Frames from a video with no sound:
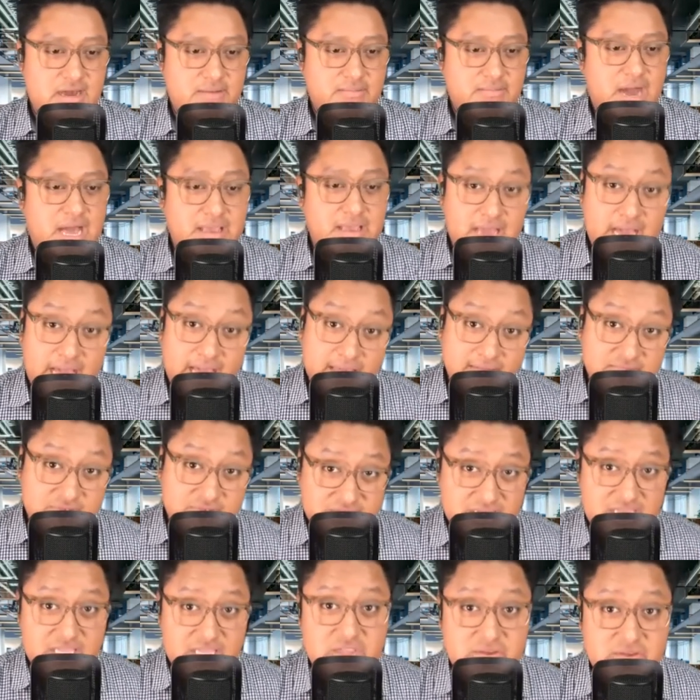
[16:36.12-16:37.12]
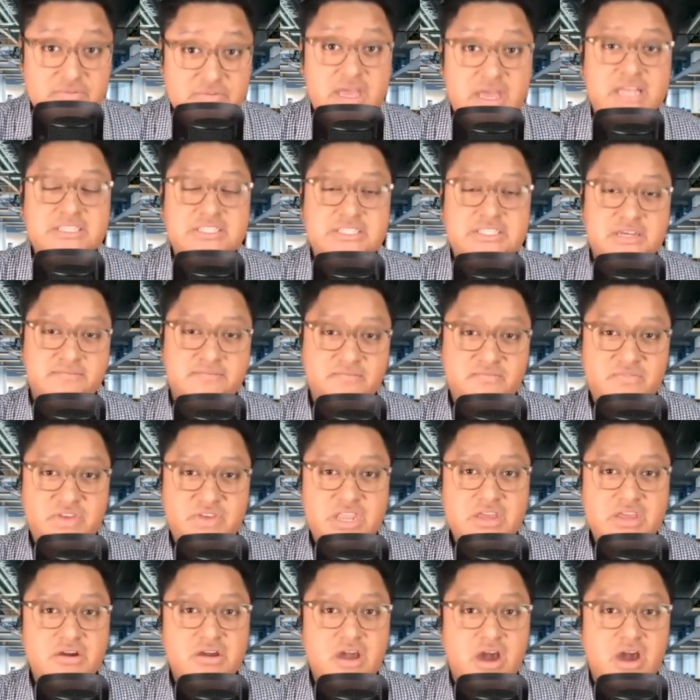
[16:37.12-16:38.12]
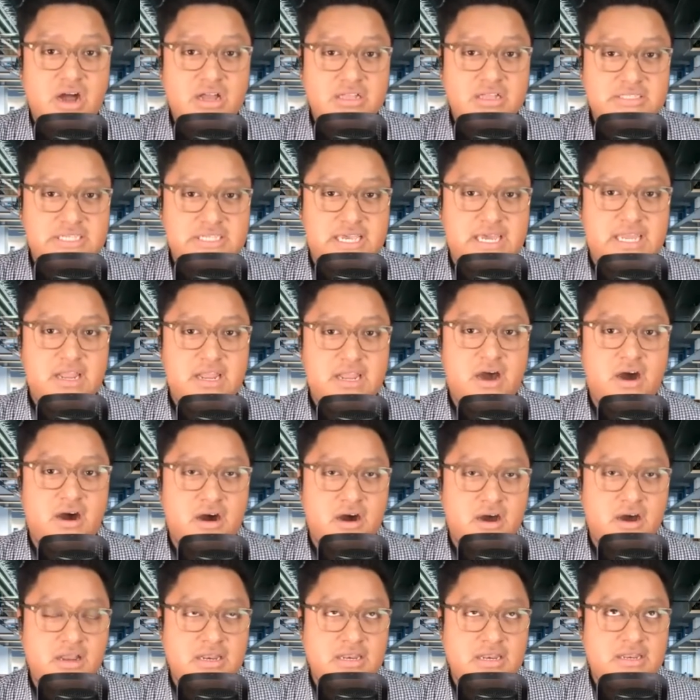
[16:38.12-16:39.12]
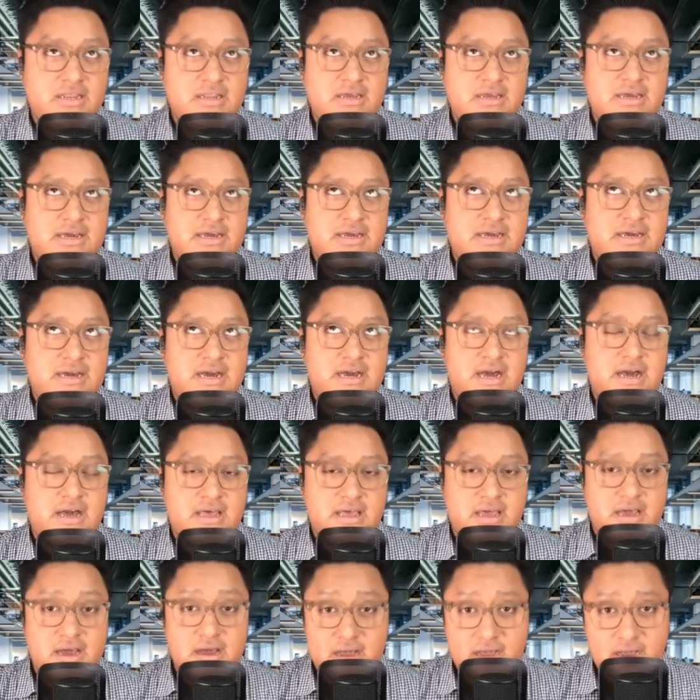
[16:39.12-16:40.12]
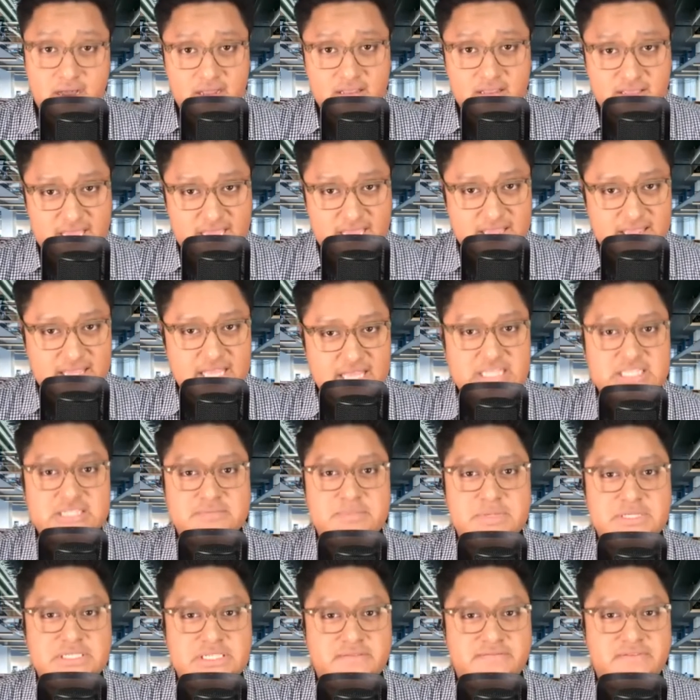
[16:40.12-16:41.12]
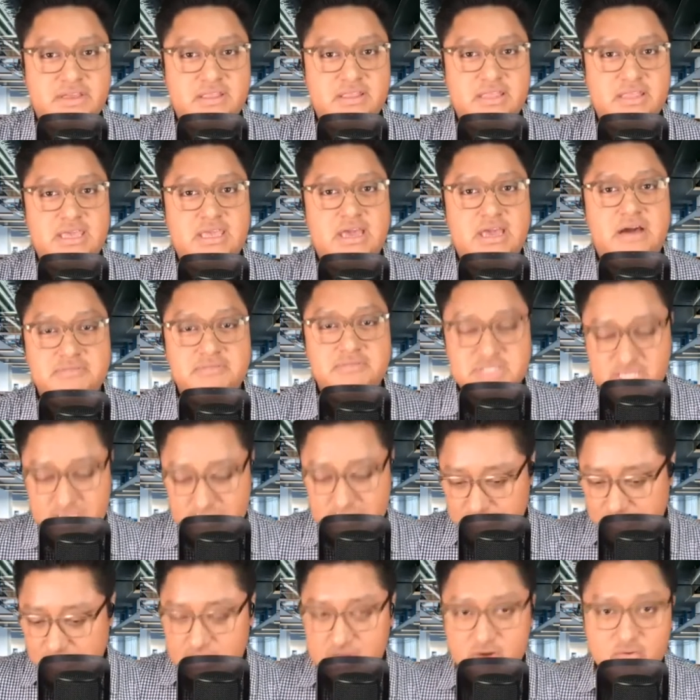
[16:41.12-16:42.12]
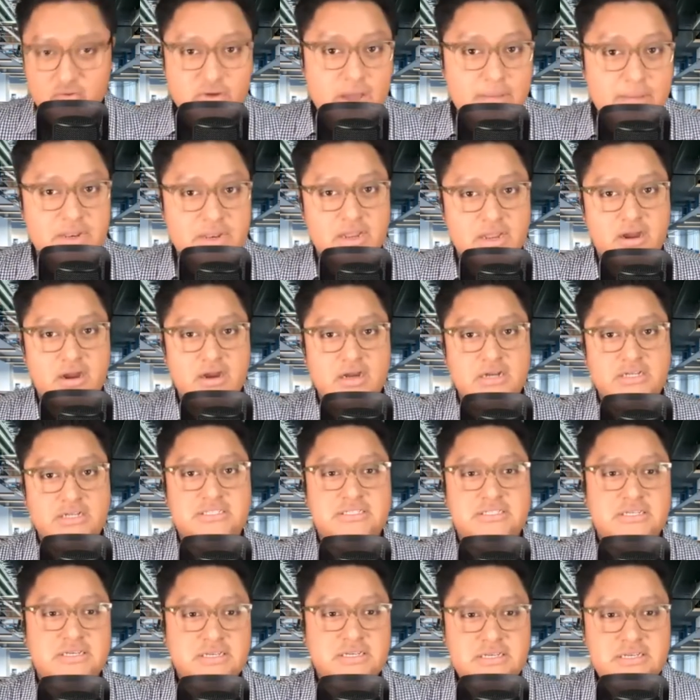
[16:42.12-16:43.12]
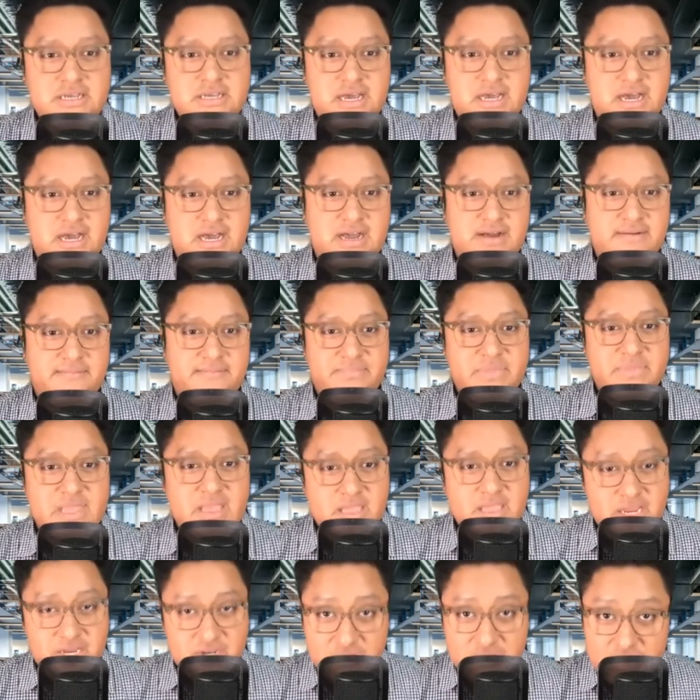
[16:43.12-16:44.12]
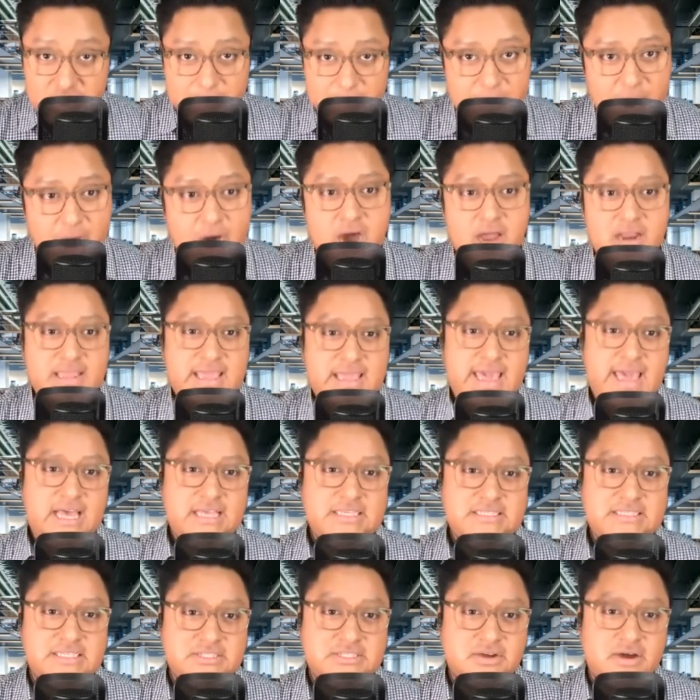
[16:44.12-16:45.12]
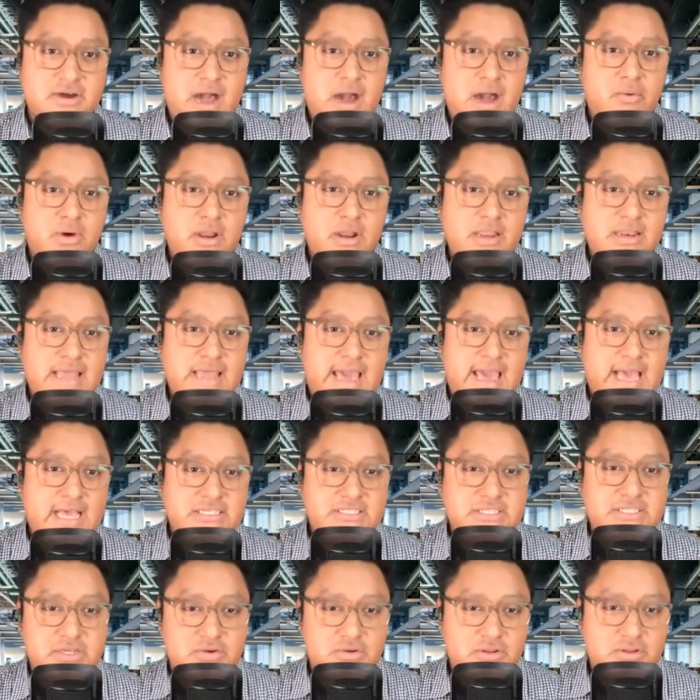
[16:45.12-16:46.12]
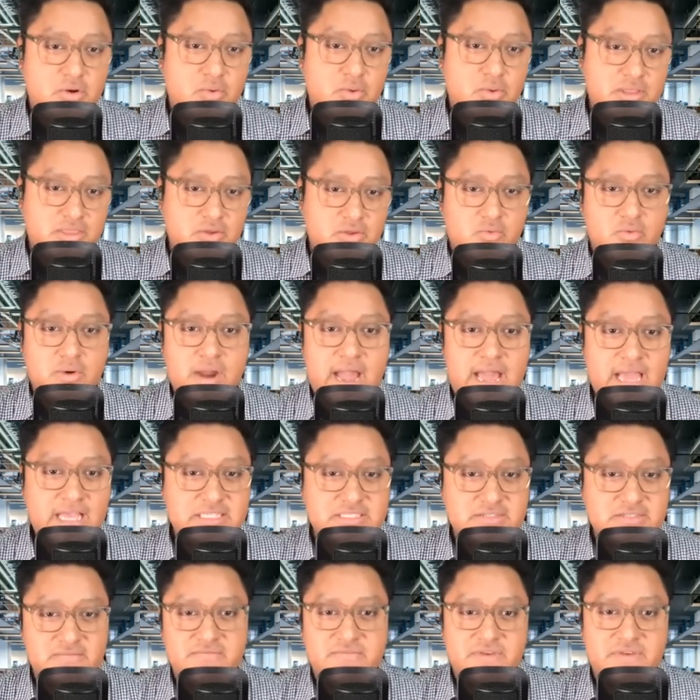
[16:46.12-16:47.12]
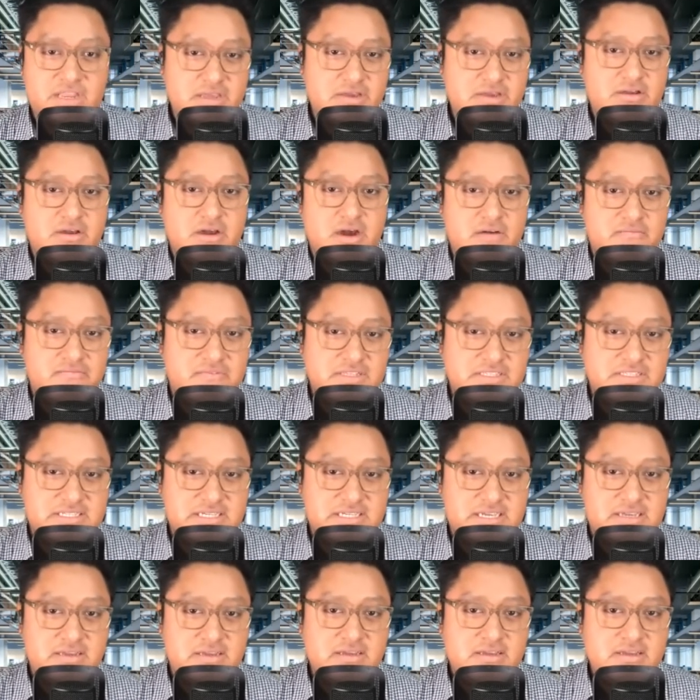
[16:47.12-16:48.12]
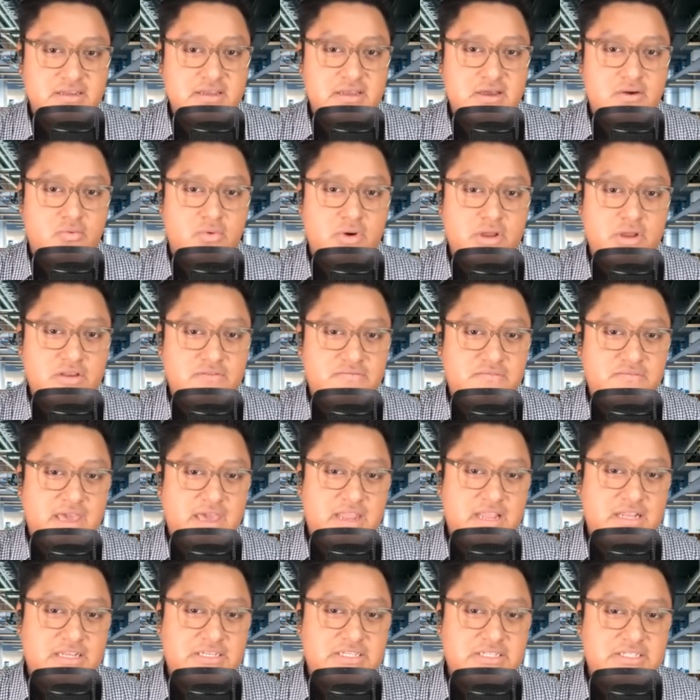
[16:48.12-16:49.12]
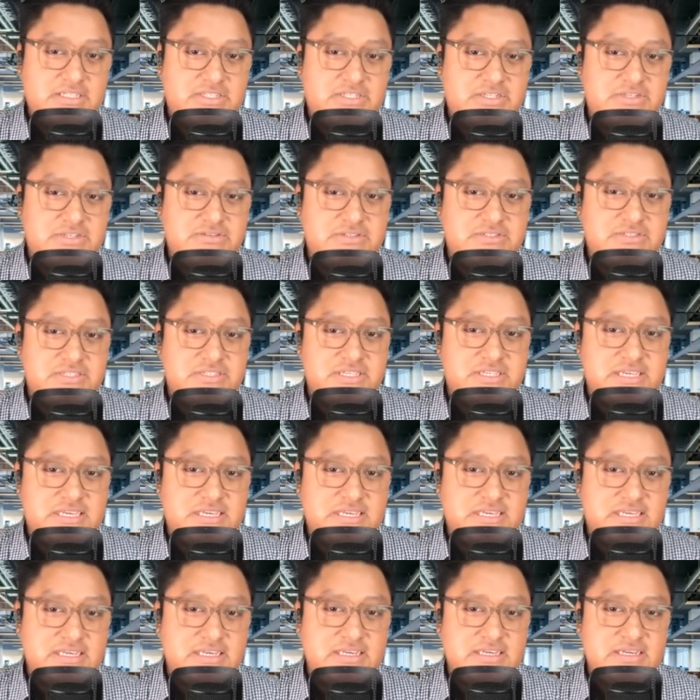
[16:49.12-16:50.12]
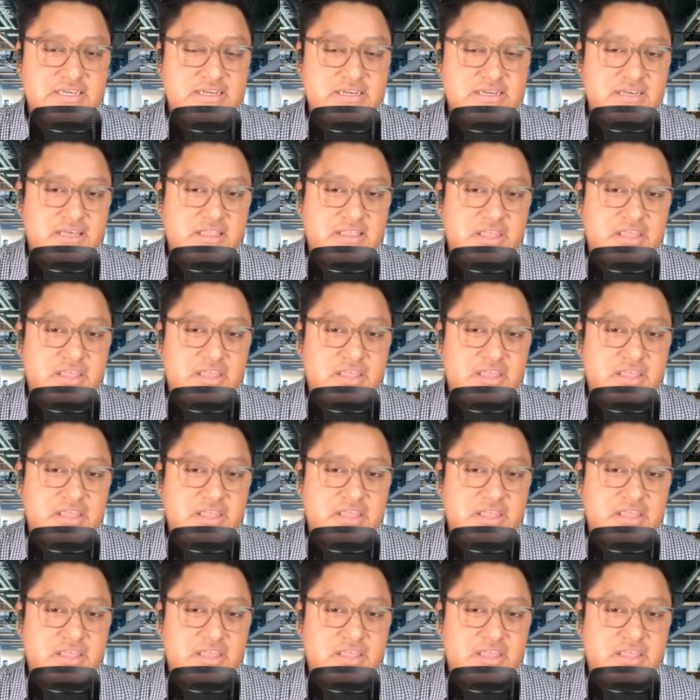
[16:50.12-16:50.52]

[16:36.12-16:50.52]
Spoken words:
I've seen you've done some video content on LinkedIn specifically. Obviously, you've done your webinars. You're doing a podcast, and so I wanted to ask you, with the rise of video conferencing, what advantages do you see